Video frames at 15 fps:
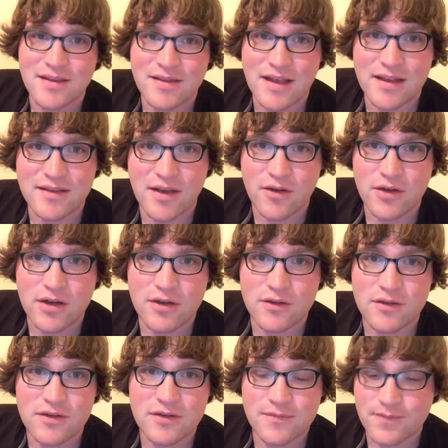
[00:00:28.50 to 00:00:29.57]
that's how it
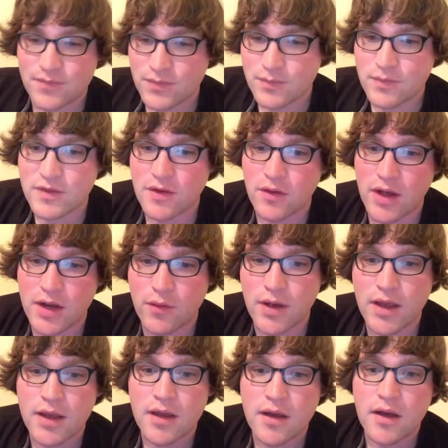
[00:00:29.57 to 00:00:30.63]
goes. So anyway,